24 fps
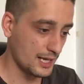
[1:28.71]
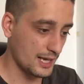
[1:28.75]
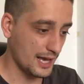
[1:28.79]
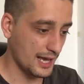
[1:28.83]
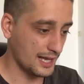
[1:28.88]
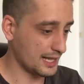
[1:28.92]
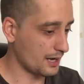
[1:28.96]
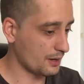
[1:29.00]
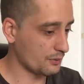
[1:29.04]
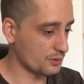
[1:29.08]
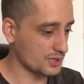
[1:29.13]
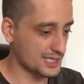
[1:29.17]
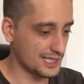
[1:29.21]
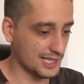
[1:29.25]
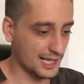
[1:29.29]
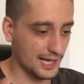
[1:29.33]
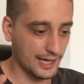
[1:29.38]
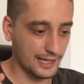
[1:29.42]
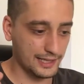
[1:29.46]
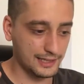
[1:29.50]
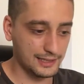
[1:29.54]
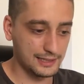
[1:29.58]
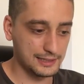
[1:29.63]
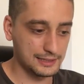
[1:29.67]
And I was
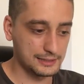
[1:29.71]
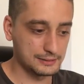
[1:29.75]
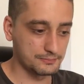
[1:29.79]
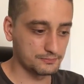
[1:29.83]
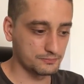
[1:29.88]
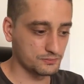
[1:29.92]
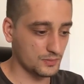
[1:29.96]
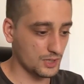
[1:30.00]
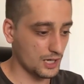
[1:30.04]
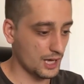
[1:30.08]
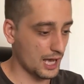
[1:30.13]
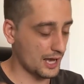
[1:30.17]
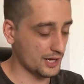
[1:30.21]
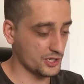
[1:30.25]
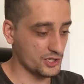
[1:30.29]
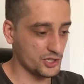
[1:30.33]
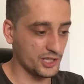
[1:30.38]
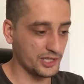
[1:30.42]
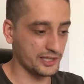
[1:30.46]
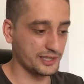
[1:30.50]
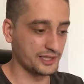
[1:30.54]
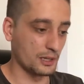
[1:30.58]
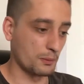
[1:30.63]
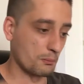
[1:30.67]
like,
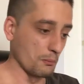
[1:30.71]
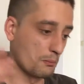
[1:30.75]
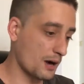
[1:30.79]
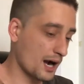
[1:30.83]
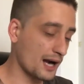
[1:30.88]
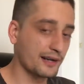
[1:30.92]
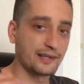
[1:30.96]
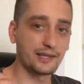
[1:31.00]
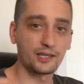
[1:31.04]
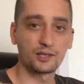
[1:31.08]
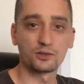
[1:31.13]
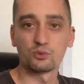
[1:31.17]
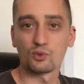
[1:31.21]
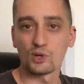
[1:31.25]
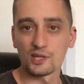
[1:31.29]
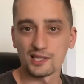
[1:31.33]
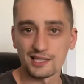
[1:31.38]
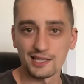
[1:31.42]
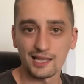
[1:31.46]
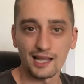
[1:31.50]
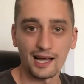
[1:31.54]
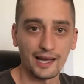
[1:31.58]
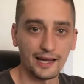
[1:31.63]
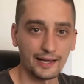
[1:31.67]
actually, the market
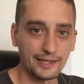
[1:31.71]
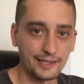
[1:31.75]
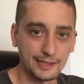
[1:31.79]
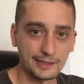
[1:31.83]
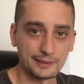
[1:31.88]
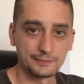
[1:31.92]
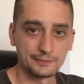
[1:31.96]
was like,